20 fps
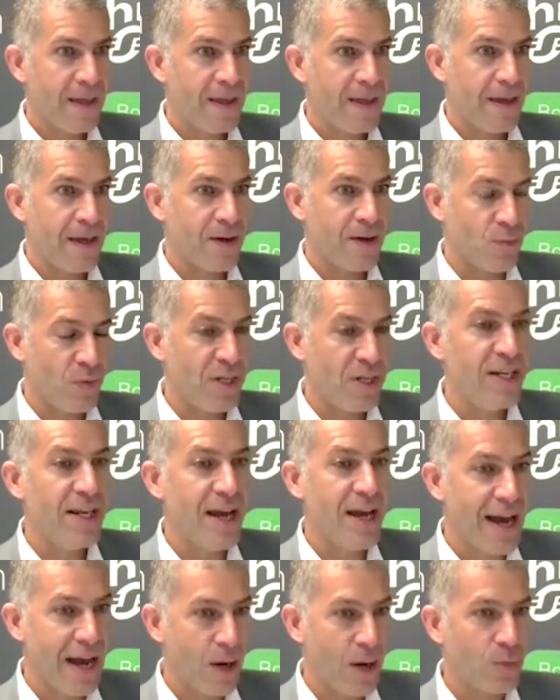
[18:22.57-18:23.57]
and
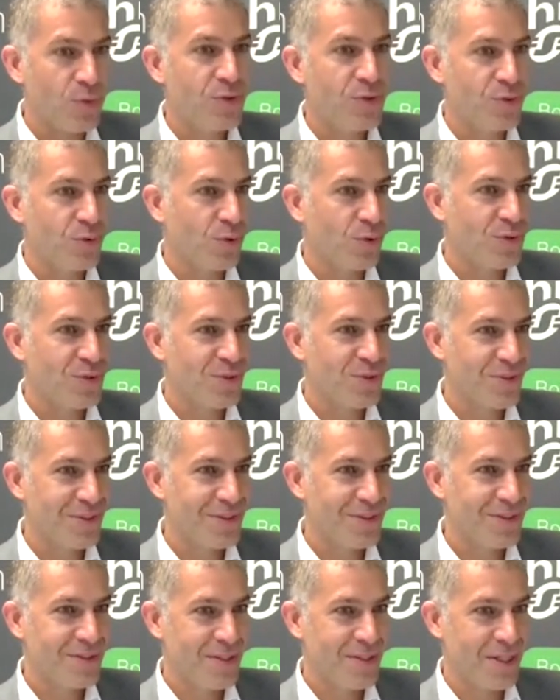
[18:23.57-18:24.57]
really outsource
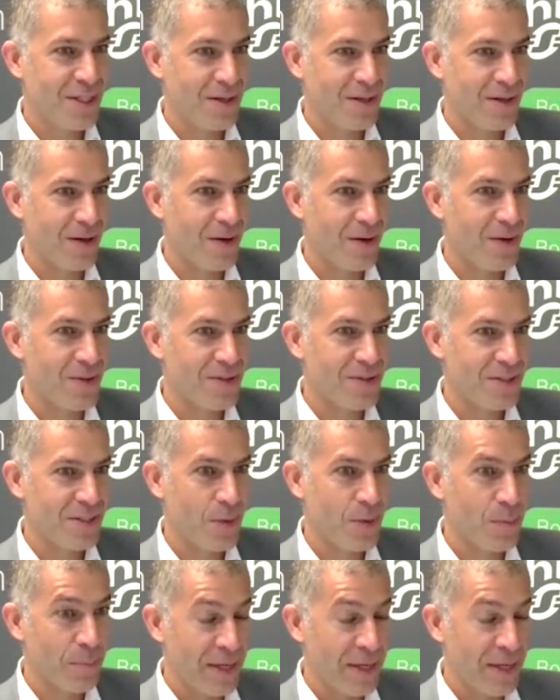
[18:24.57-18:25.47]
the